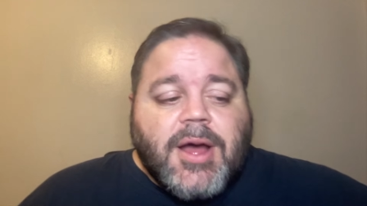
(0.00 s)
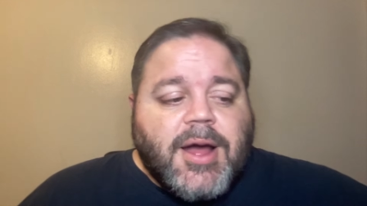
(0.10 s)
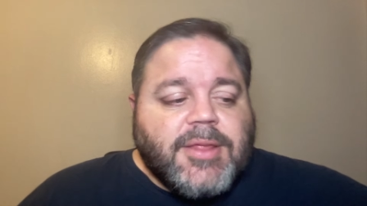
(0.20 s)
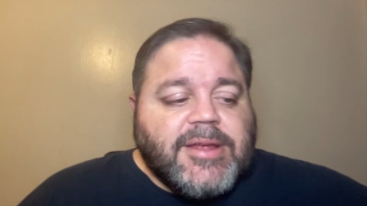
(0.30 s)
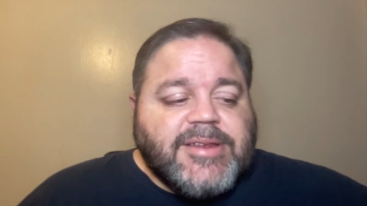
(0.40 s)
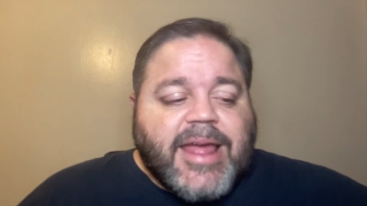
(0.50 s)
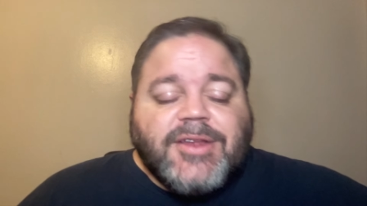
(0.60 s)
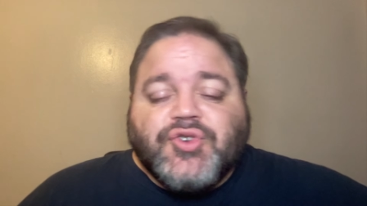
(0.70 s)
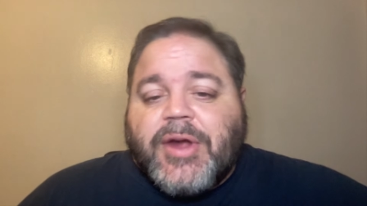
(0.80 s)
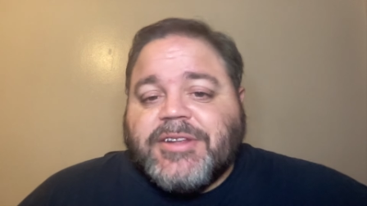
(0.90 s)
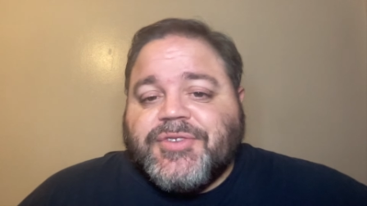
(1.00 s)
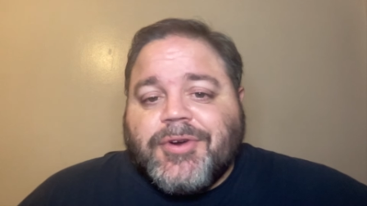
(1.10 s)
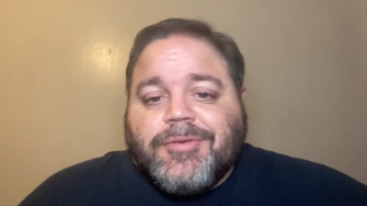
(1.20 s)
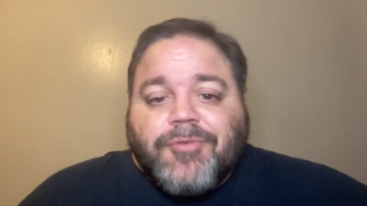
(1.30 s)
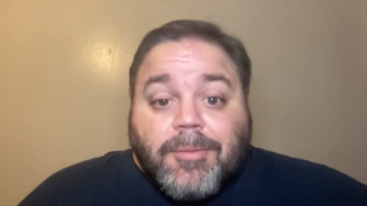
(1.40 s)
uh, the Dayton
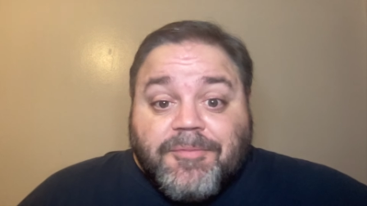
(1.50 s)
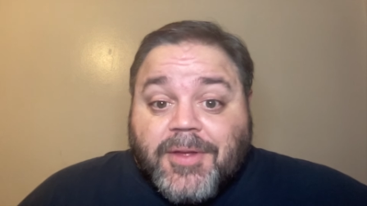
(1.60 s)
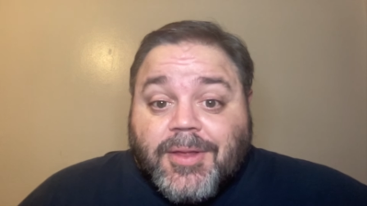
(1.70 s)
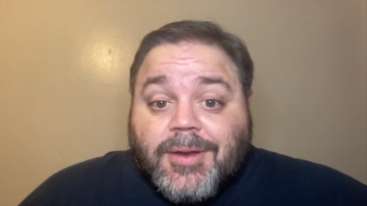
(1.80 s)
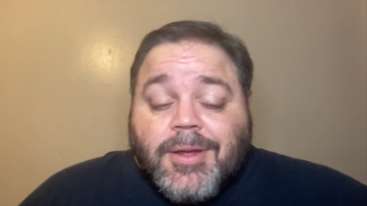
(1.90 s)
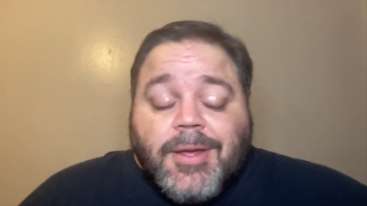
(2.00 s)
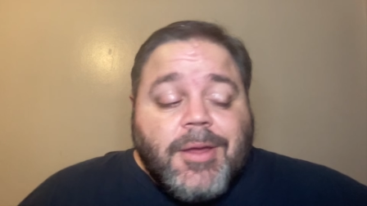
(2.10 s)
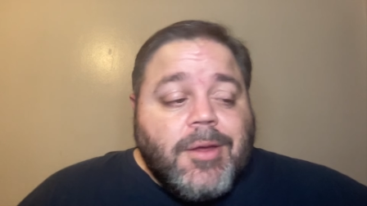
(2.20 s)
transfer from Finland,